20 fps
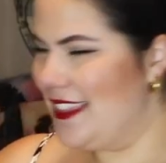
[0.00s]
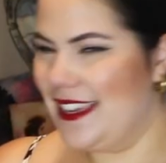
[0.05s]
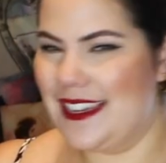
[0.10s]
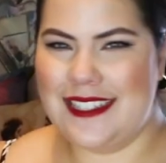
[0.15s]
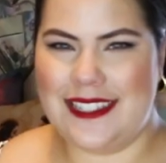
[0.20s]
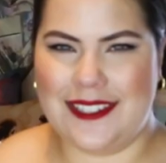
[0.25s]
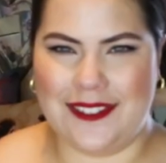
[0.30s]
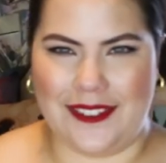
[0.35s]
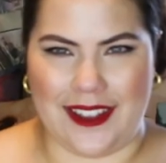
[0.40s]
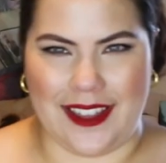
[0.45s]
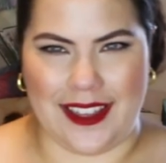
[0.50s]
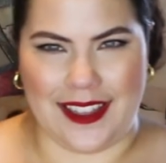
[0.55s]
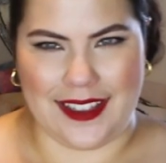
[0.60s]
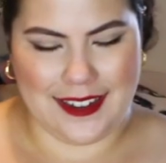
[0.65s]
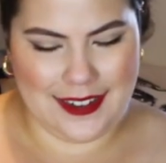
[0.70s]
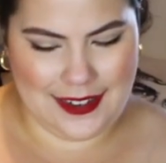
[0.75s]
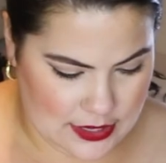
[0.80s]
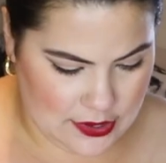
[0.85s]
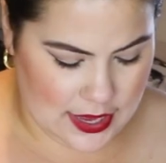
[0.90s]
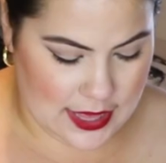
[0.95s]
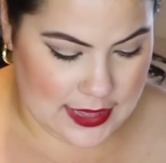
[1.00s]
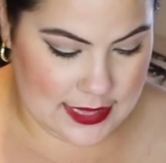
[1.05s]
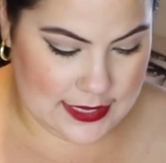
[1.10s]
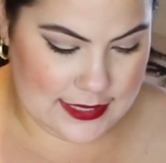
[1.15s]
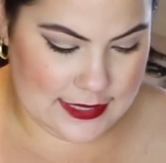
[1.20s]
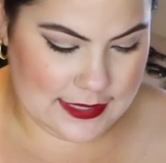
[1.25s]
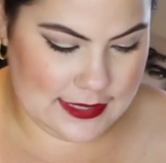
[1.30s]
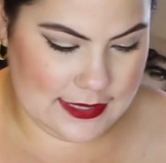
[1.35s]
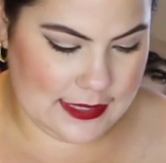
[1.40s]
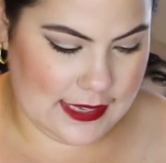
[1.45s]
this one, okay,
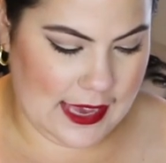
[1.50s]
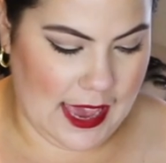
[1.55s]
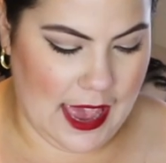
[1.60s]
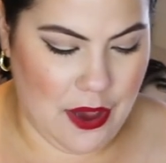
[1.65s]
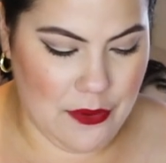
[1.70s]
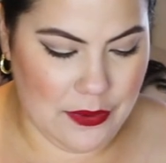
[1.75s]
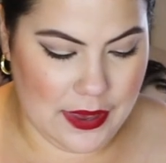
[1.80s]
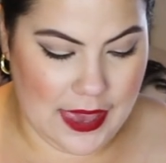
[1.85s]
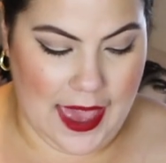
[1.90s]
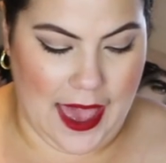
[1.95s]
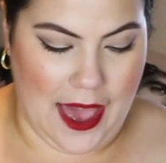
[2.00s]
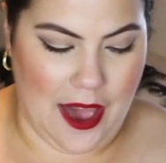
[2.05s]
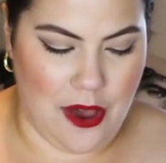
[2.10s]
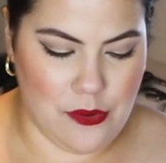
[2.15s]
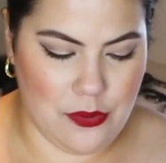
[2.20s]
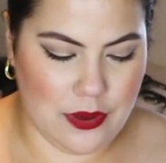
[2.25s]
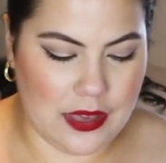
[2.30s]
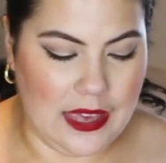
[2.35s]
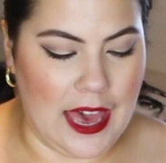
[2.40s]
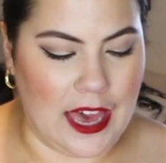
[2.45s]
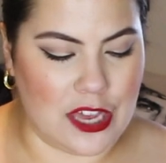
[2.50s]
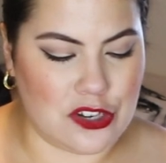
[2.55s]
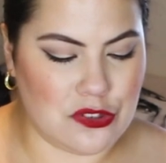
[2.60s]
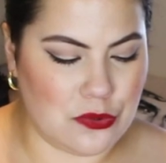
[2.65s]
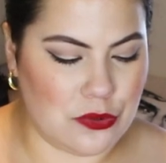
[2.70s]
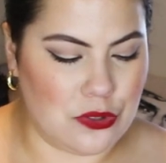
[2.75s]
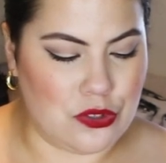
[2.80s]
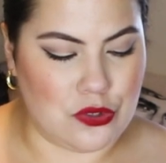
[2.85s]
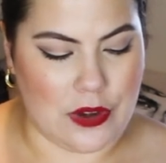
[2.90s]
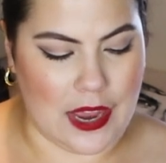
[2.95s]
this is Cow Cow
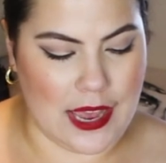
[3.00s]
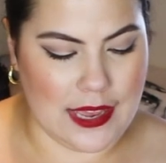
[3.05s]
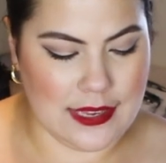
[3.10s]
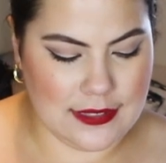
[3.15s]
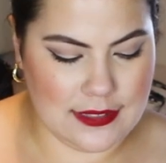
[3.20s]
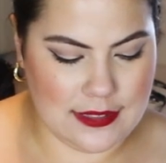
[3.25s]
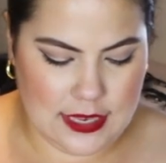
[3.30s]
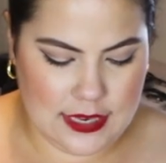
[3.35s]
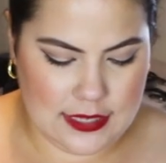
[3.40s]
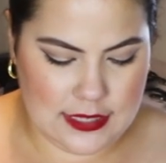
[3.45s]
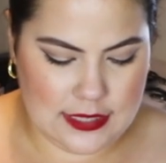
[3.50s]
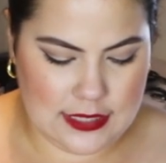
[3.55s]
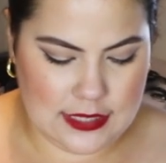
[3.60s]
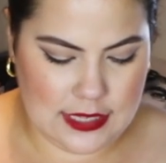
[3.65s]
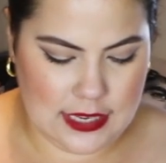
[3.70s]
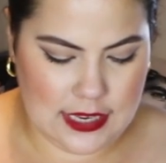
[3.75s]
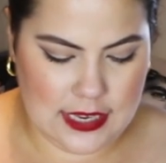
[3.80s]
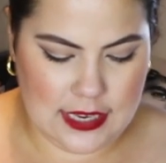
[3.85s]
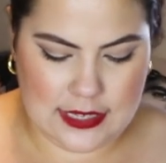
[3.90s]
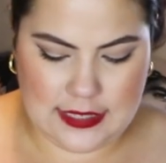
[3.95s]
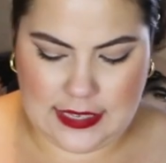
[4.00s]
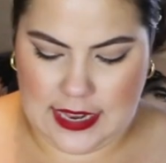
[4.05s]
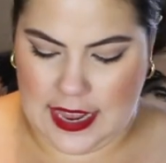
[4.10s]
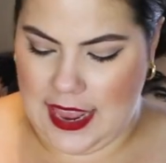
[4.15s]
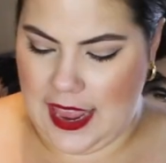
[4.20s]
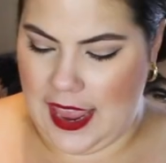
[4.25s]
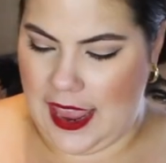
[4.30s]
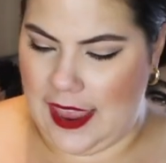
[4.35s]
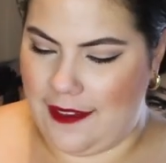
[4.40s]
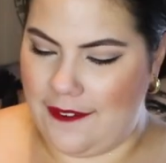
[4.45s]
casual dress. This is
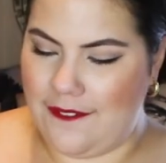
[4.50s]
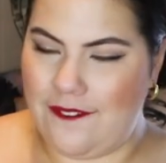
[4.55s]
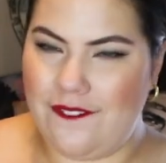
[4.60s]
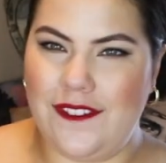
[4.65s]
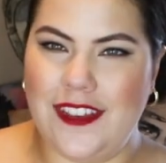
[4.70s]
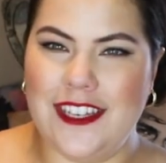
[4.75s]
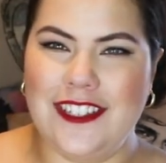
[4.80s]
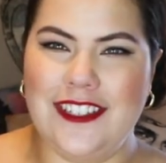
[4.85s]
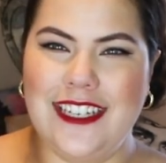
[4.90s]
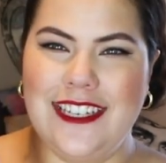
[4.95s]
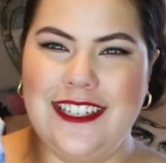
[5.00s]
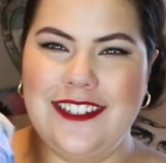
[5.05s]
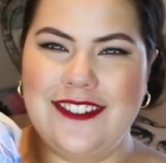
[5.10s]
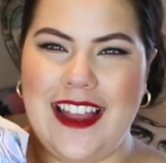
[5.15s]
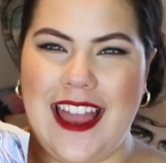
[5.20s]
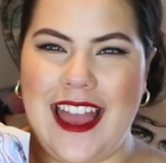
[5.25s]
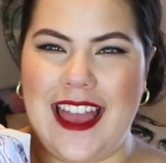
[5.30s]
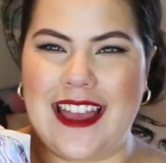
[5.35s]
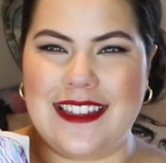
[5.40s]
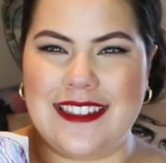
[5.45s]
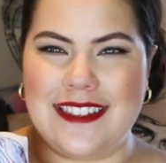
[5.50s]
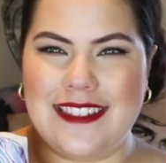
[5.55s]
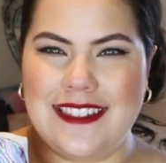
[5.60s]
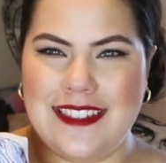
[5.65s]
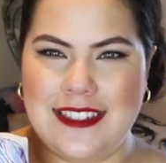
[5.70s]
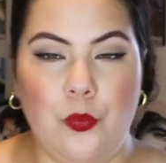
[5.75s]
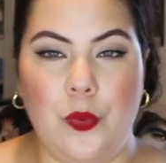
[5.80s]
a fishy dress.